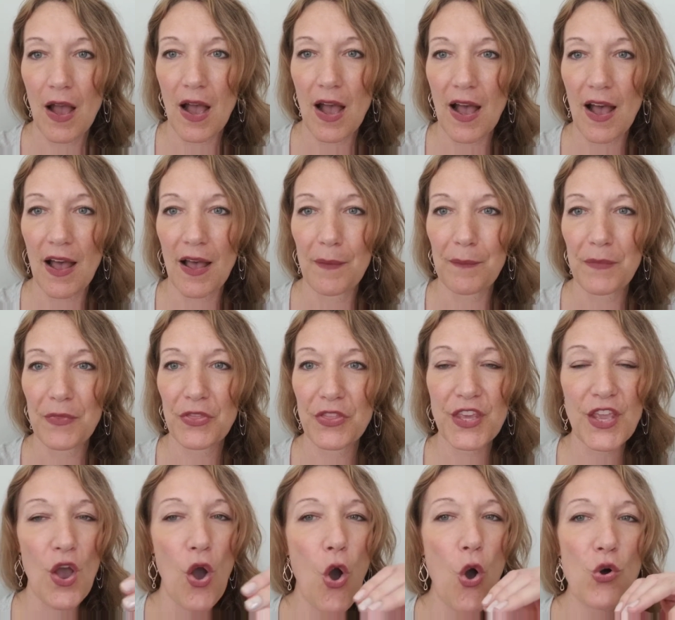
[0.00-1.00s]

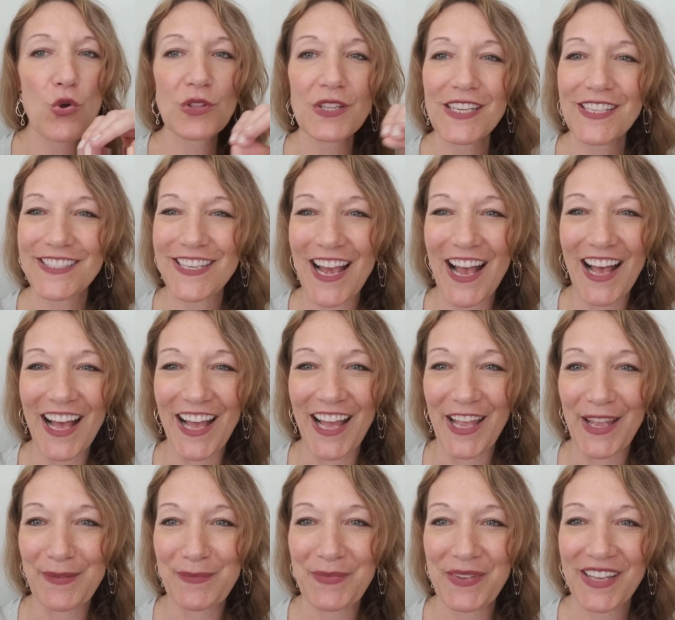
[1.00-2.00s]
The only
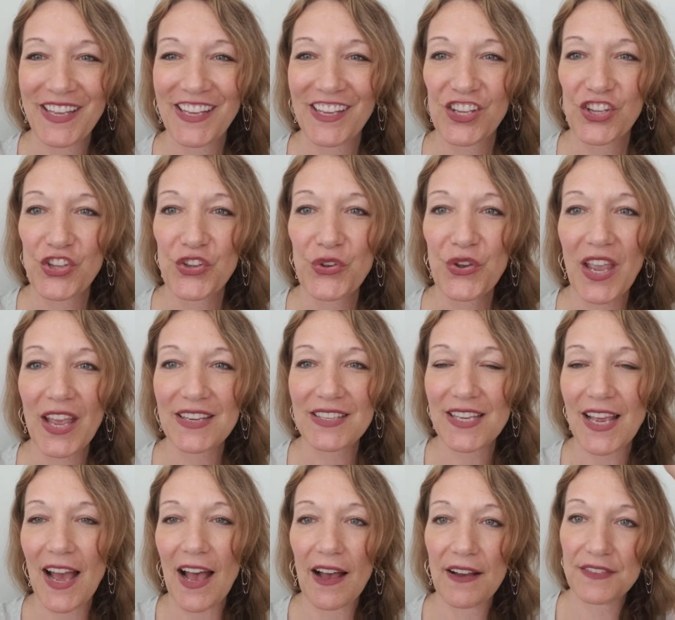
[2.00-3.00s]
time you get
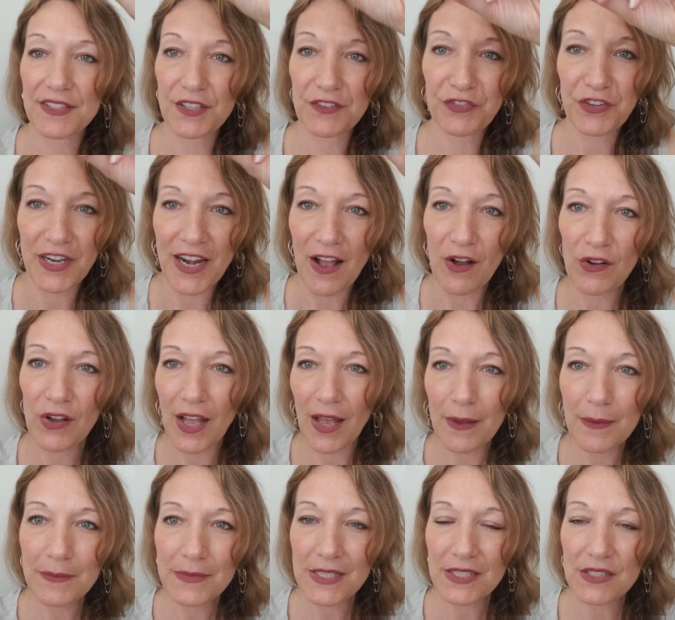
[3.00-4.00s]
to have different
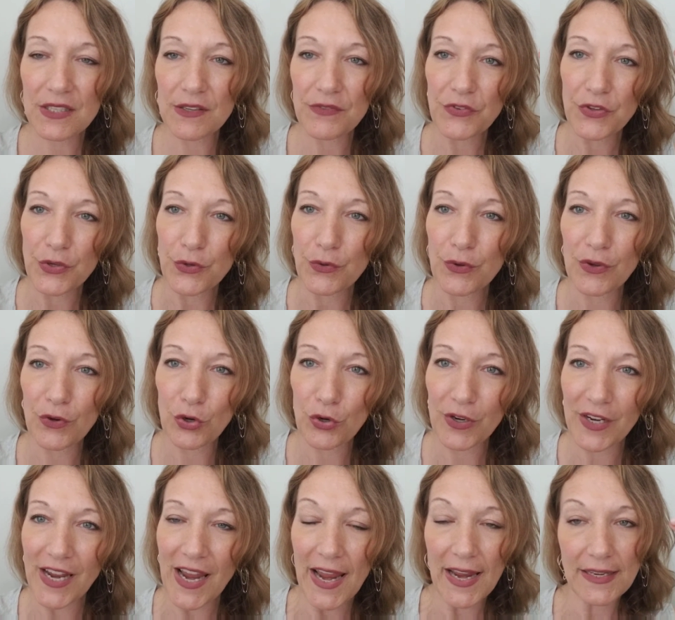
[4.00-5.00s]
outcomes is if you
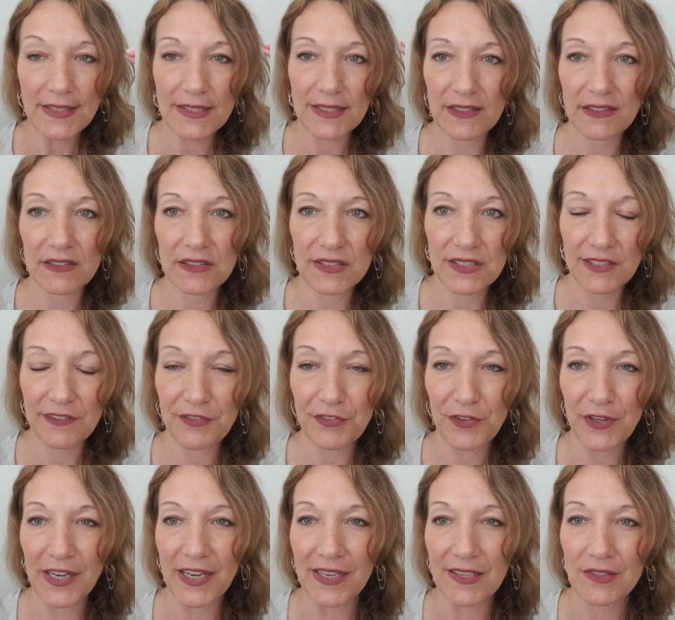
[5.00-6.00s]
create
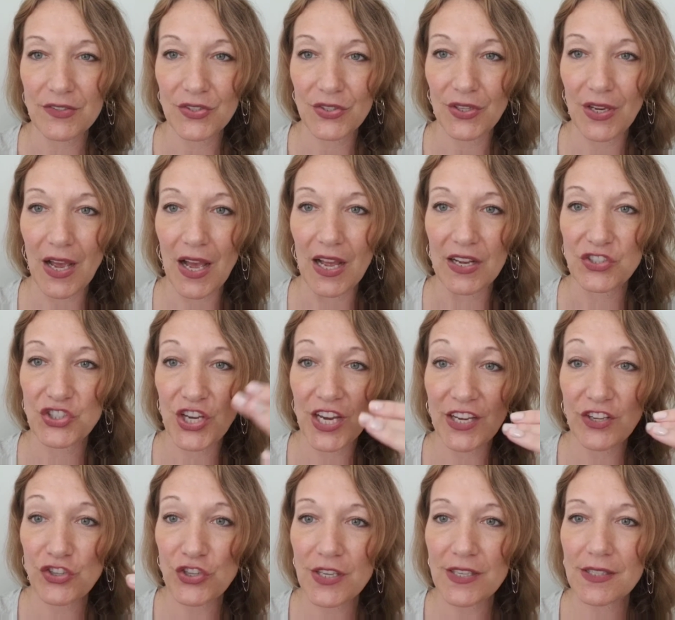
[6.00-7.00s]
different
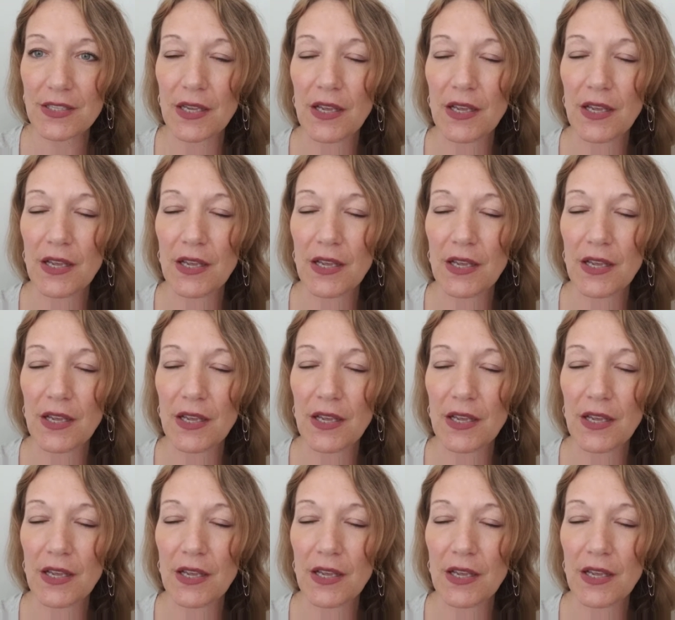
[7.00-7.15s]
changes